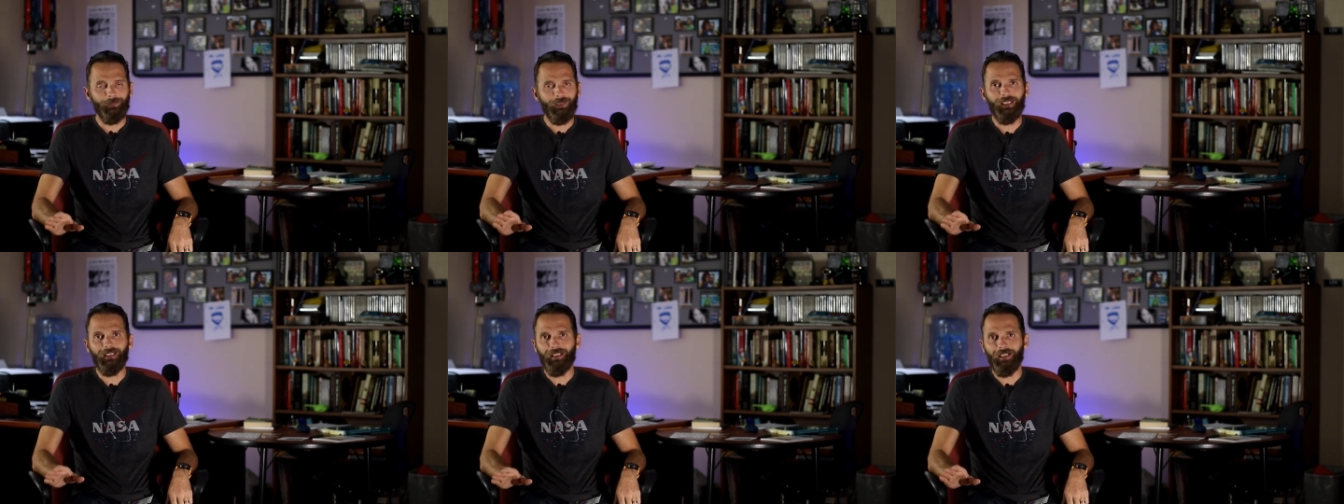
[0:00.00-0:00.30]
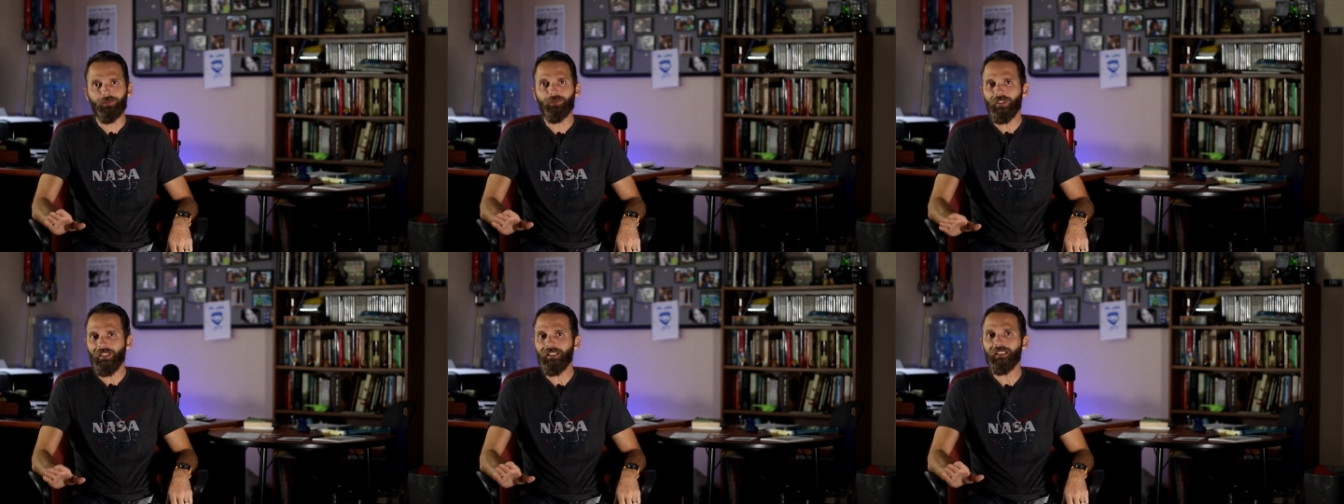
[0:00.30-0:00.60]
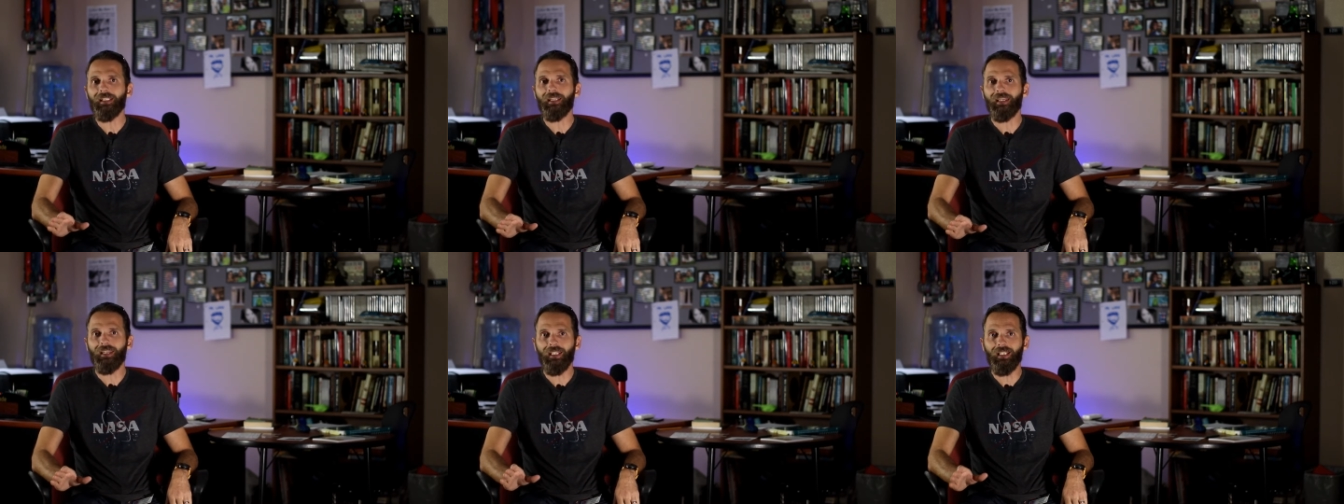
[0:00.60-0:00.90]
and I
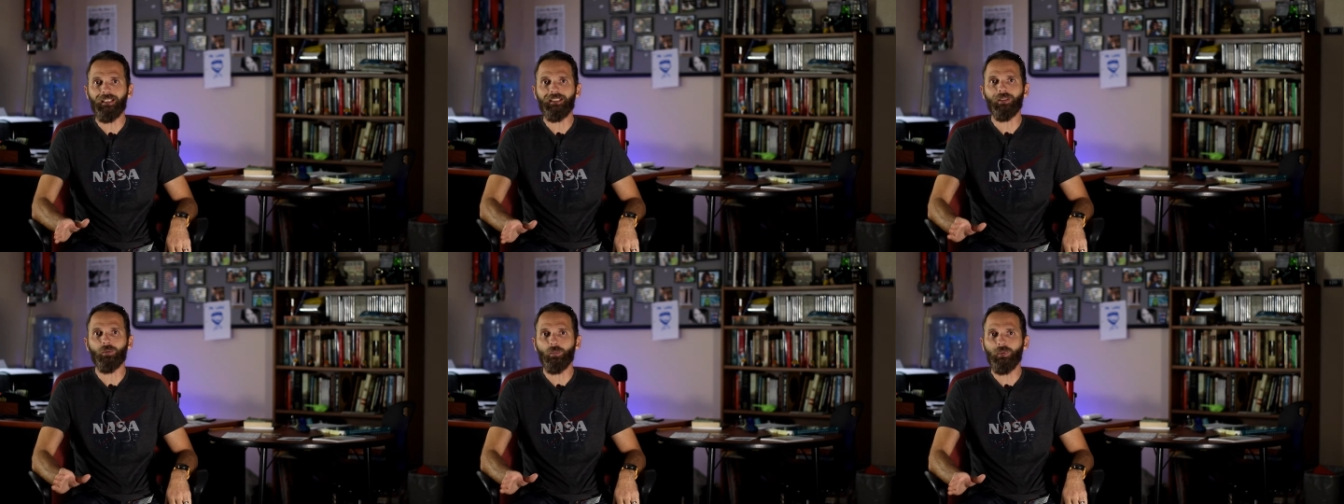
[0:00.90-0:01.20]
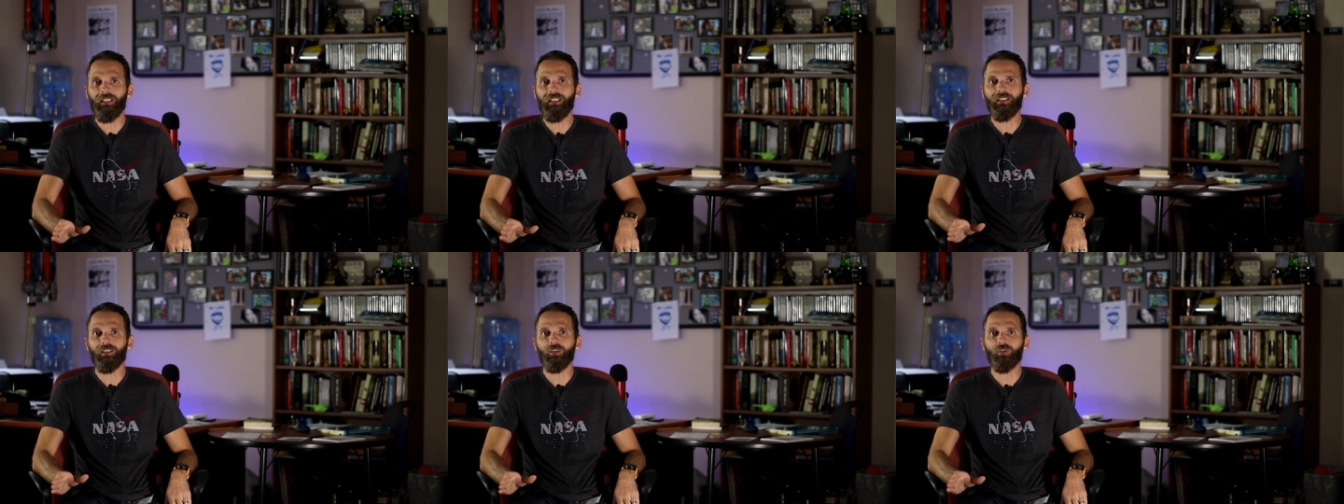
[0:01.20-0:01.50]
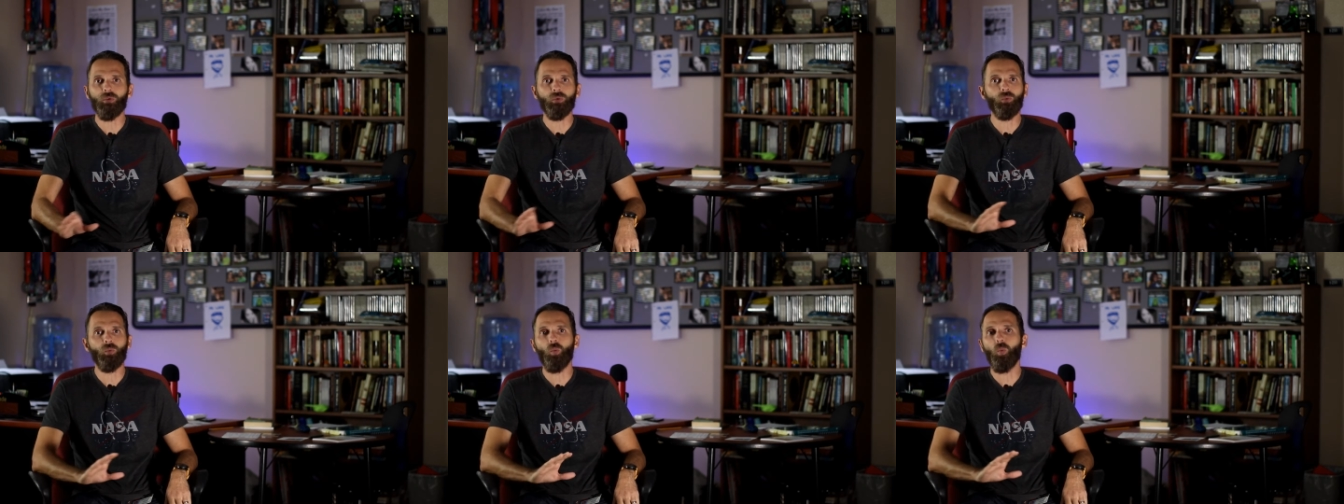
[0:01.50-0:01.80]
really think that we can
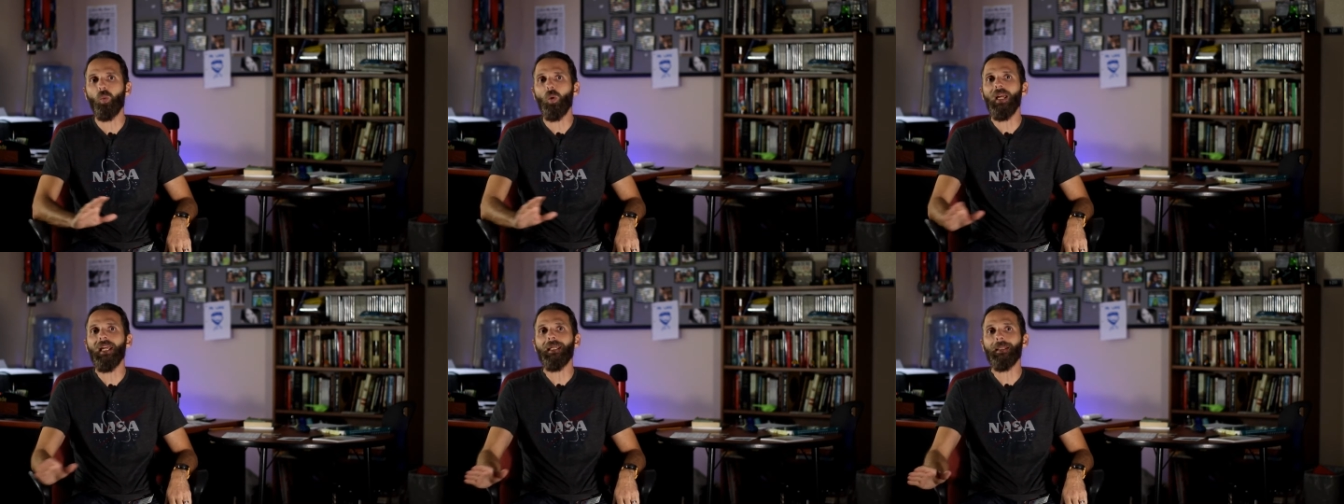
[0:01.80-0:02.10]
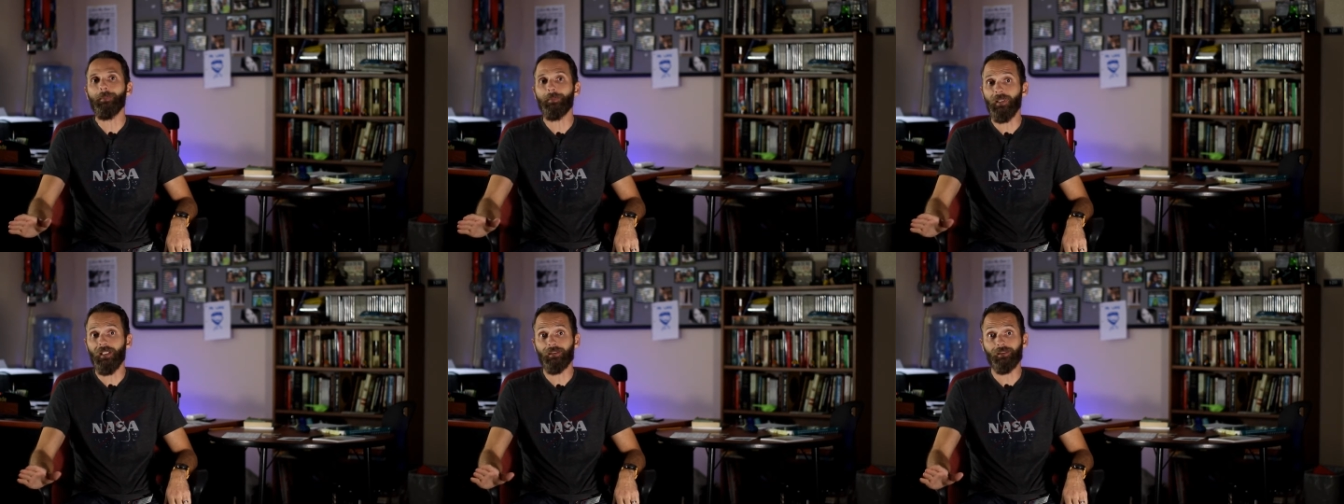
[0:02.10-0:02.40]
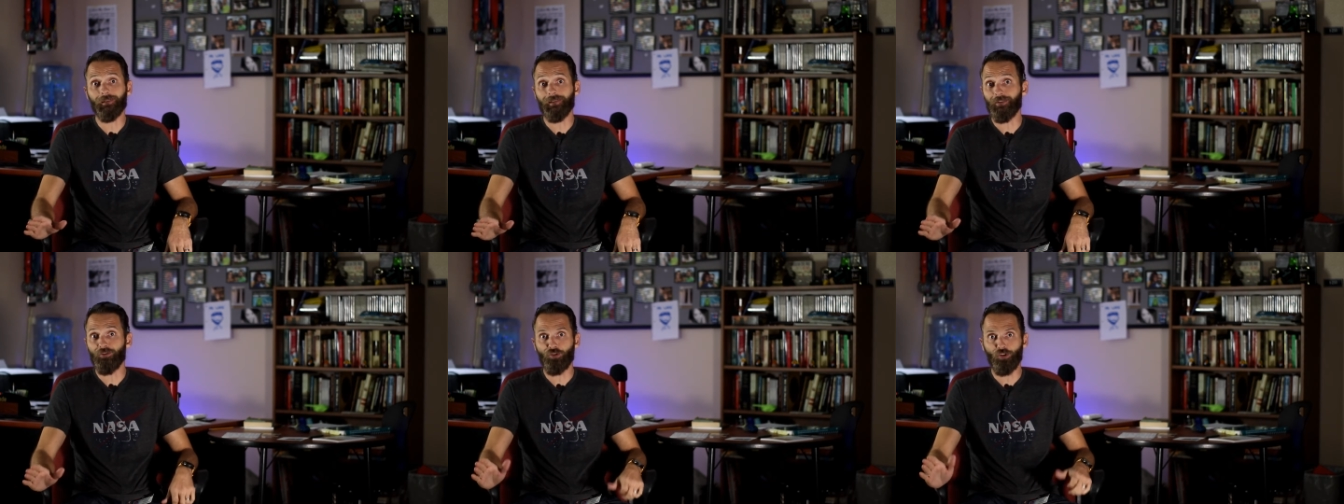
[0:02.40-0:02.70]
do way
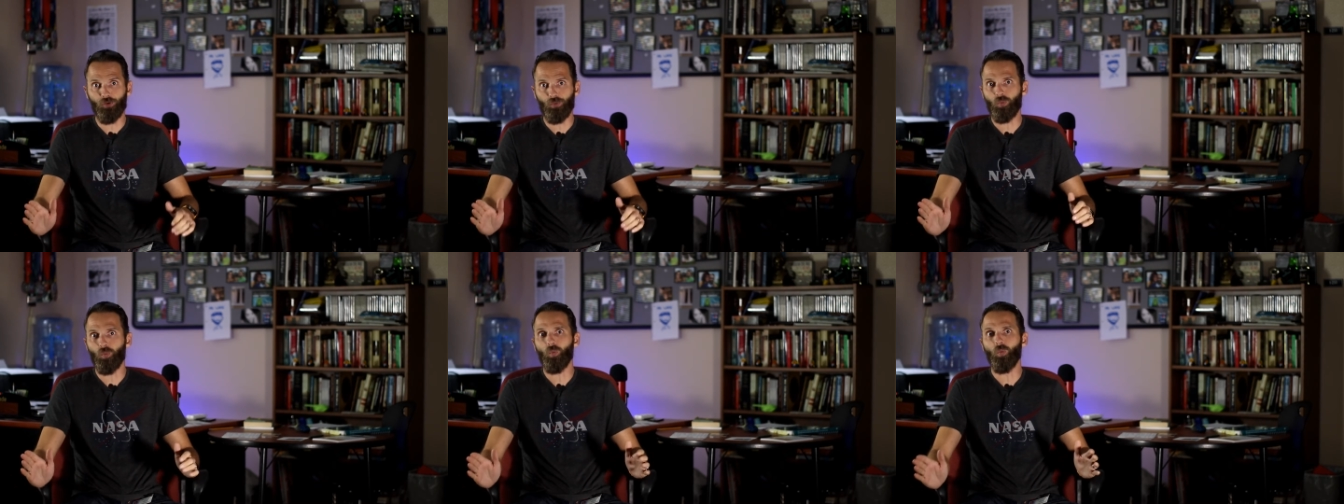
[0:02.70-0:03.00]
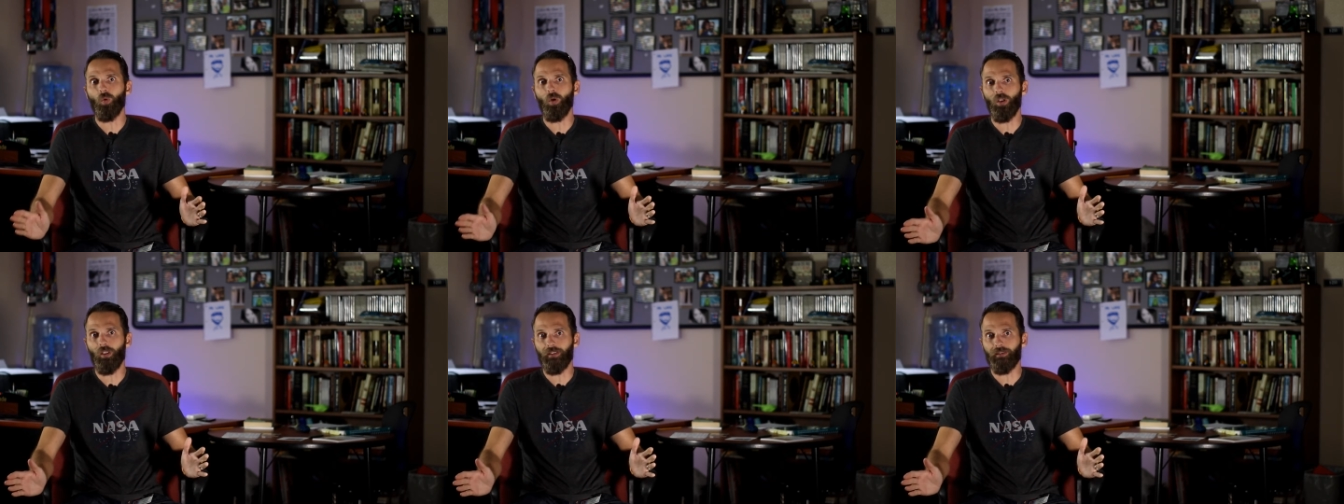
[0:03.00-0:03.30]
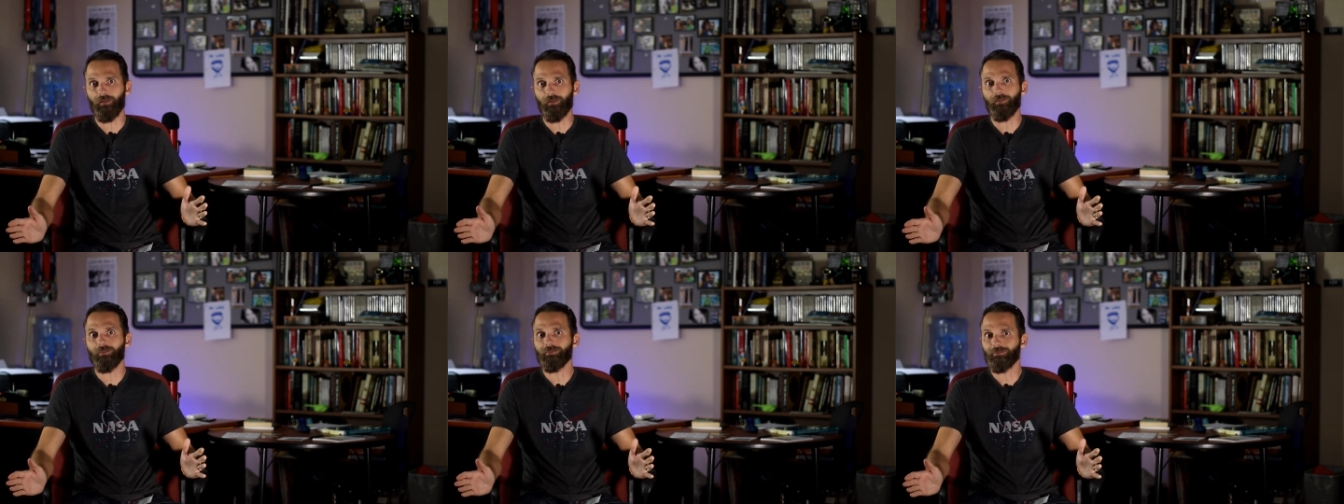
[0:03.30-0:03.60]
better than just
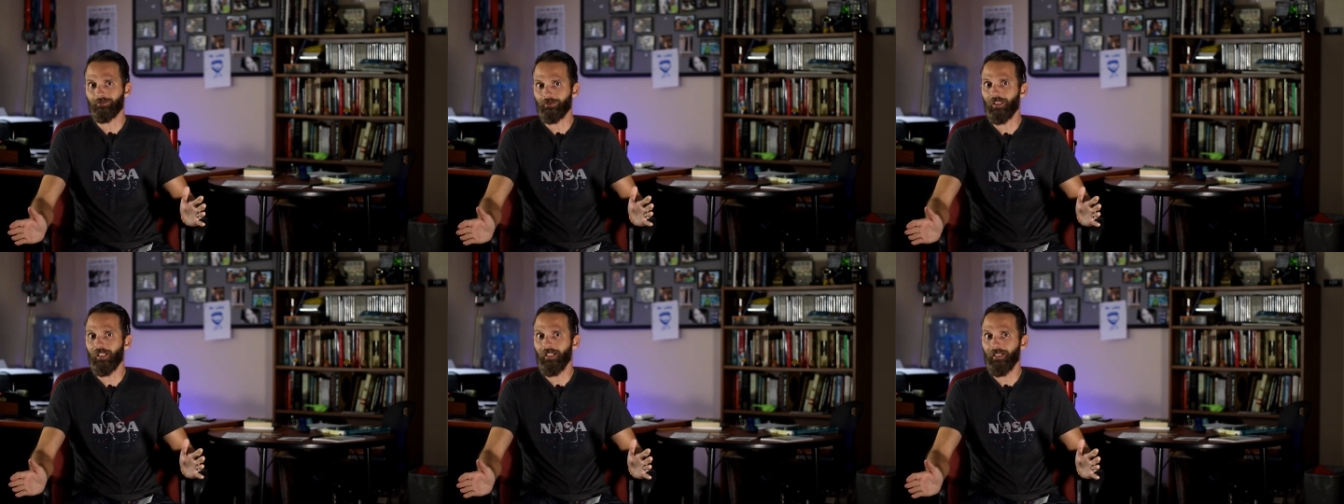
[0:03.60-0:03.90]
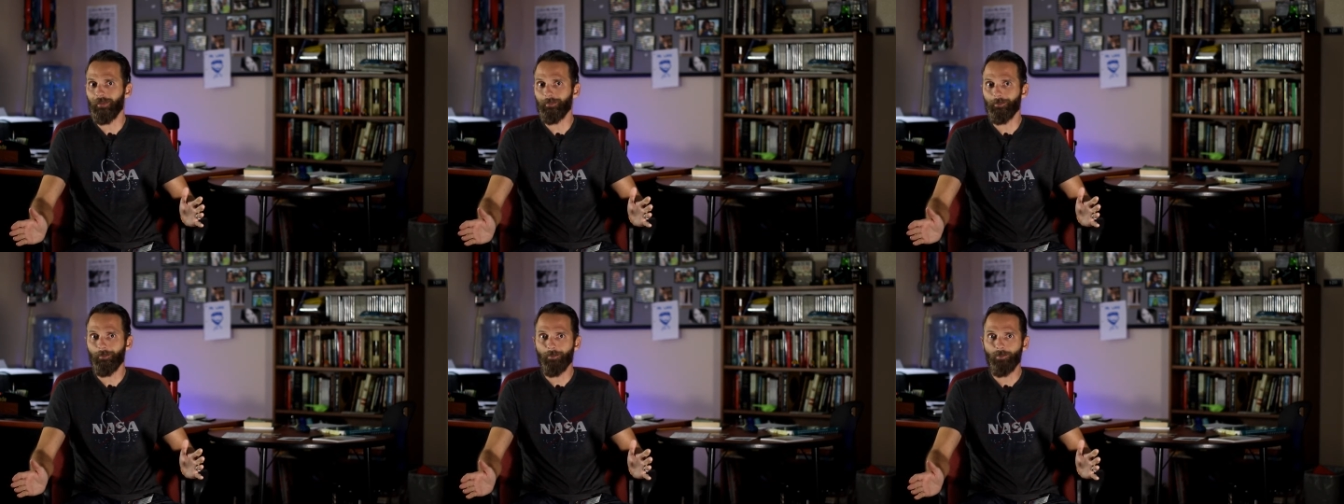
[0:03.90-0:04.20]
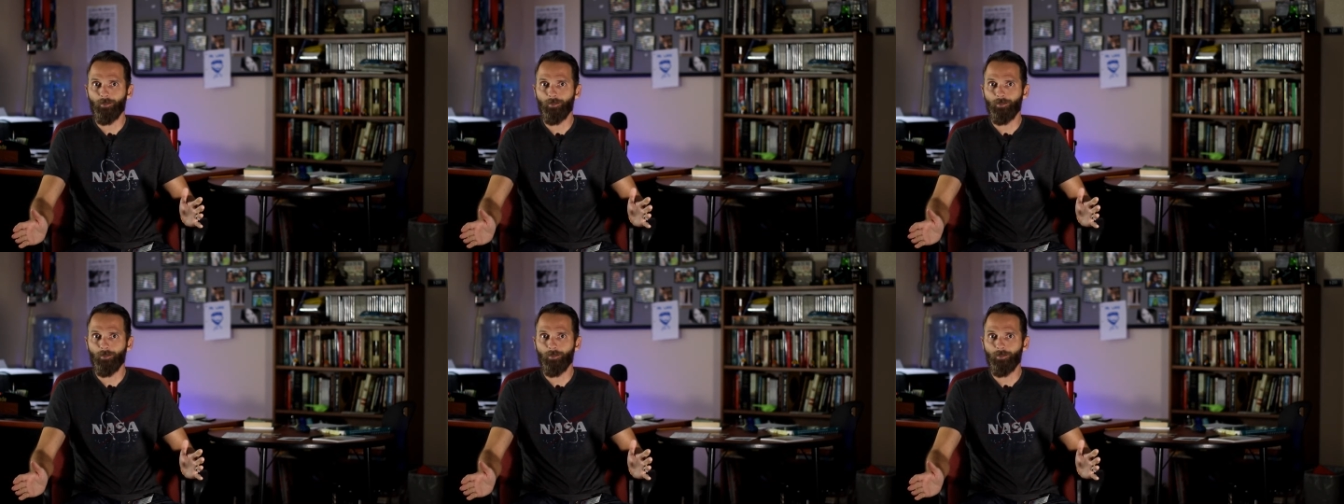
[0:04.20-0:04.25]
one. All right.